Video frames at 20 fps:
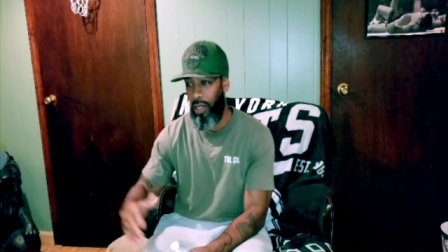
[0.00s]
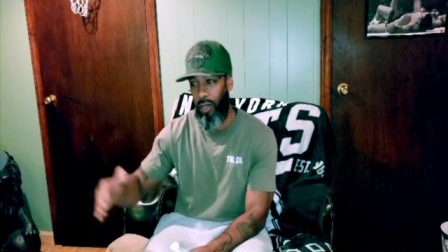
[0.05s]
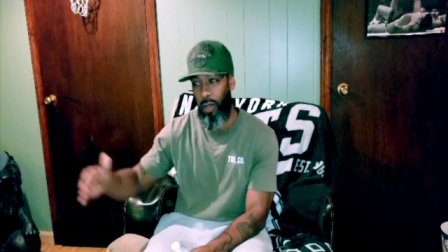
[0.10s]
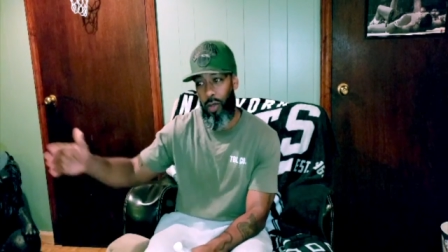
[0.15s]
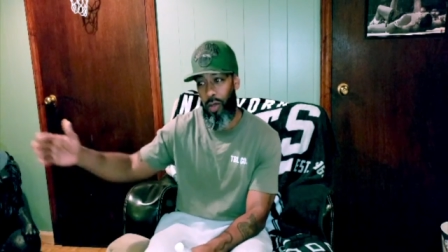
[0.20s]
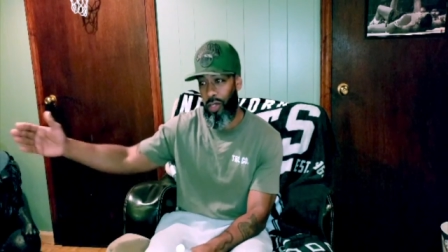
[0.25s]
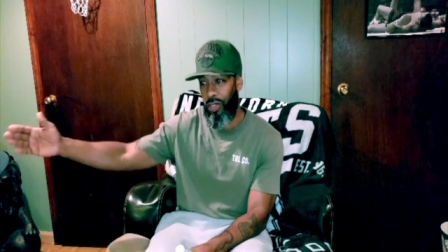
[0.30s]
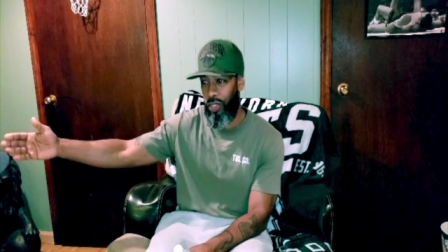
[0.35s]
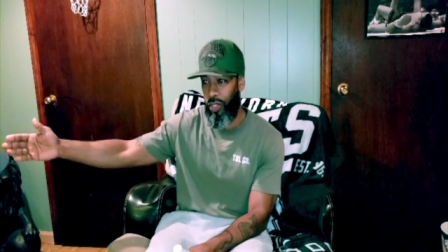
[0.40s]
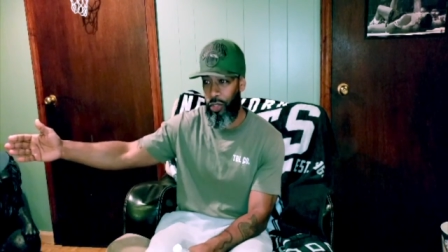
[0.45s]

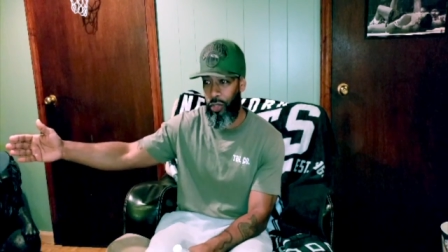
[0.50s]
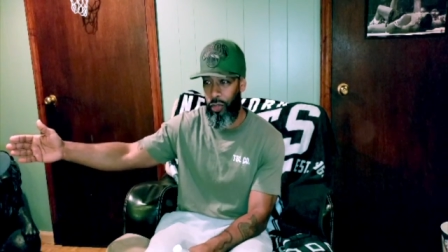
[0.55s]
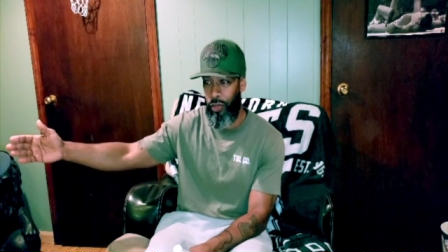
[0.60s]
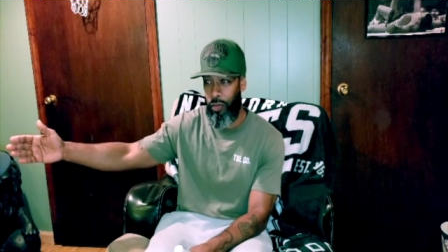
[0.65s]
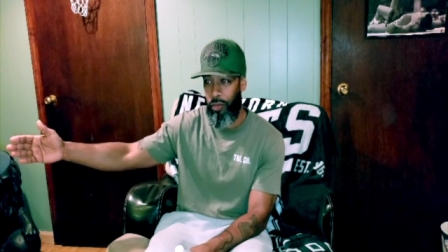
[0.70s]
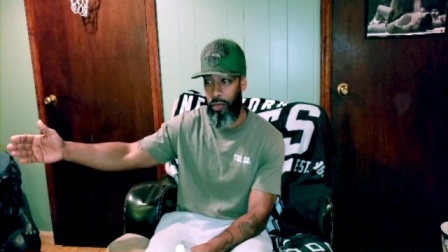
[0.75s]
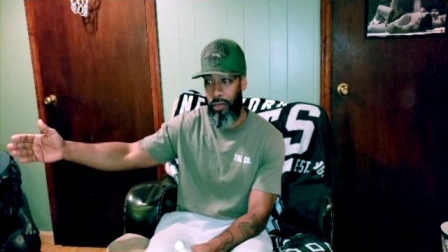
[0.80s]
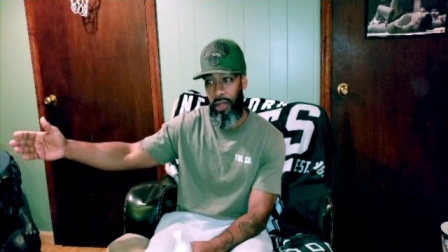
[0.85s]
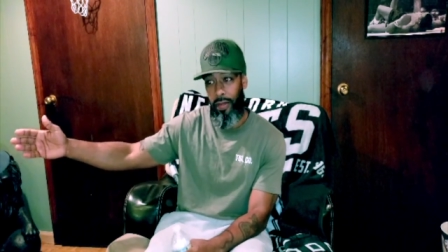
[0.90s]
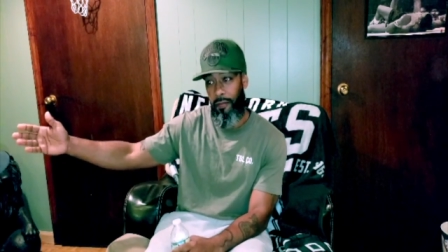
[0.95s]
Long
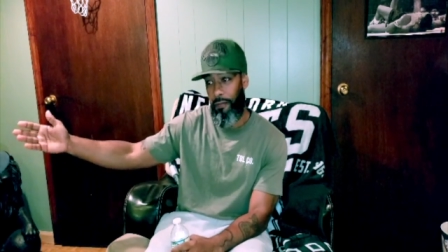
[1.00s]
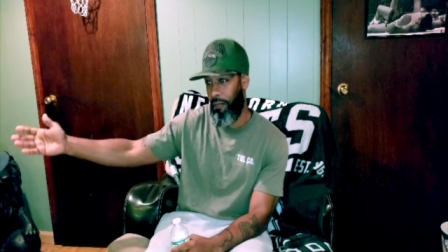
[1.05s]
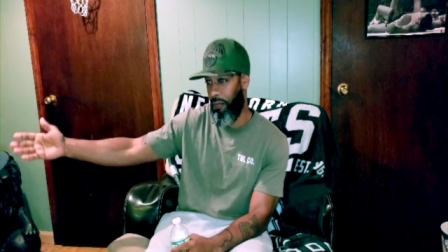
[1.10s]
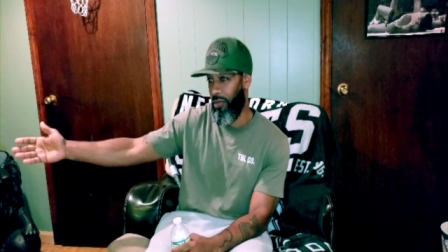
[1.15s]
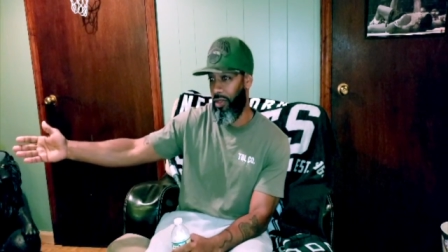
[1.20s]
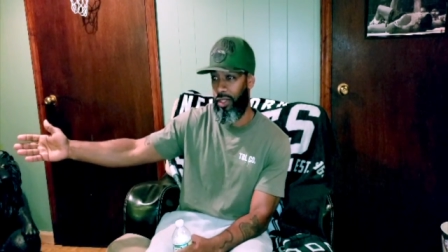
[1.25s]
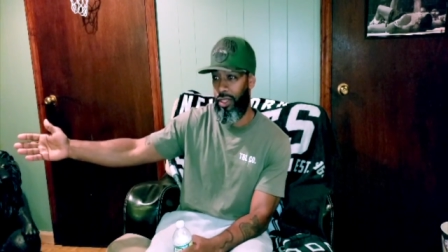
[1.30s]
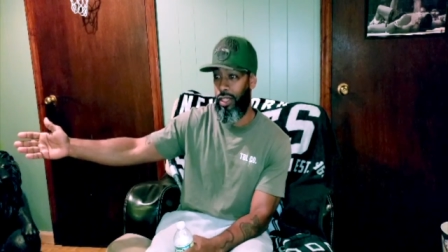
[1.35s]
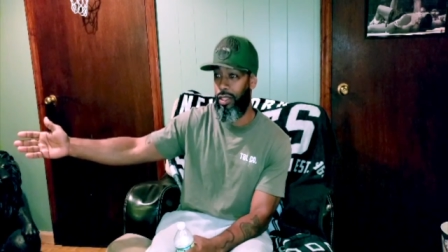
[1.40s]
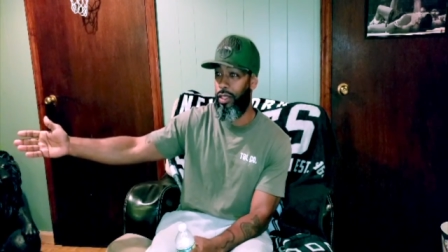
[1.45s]
term,
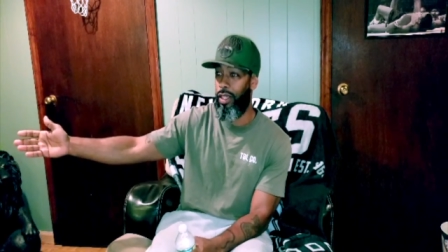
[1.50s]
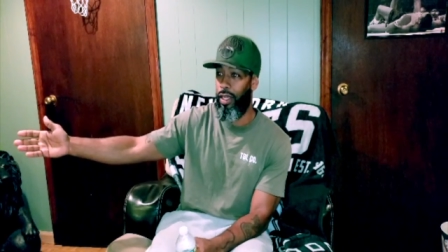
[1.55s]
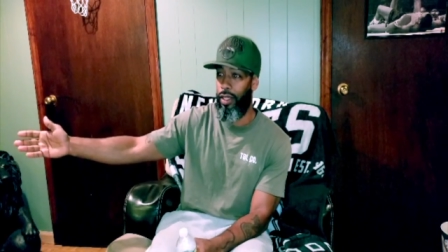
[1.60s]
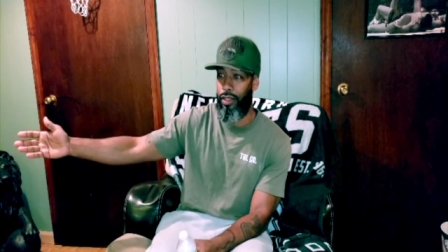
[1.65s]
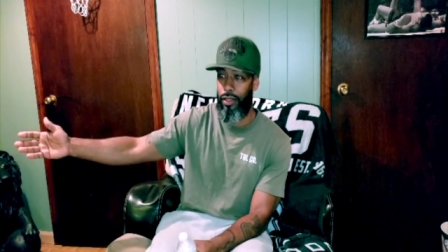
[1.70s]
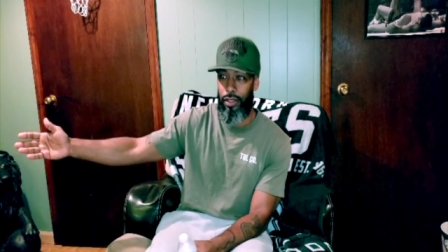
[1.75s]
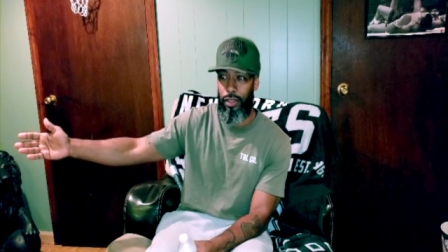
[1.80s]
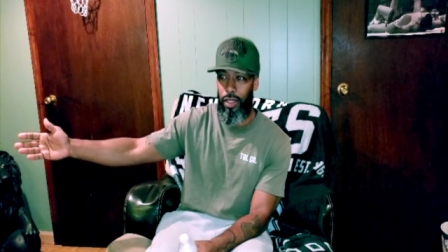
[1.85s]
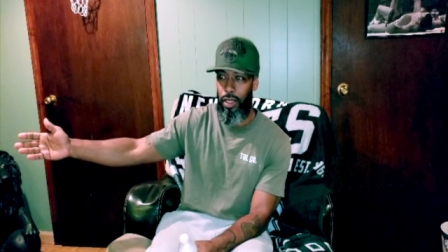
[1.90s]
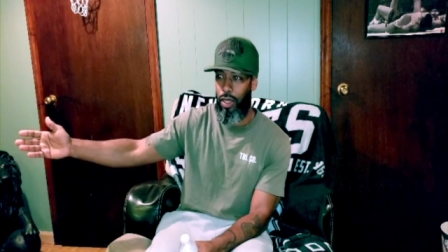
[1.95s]

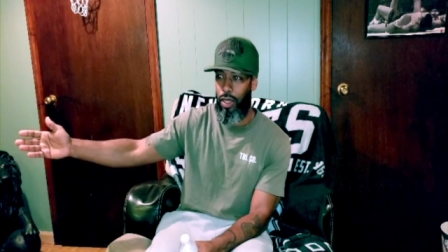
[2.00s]
success.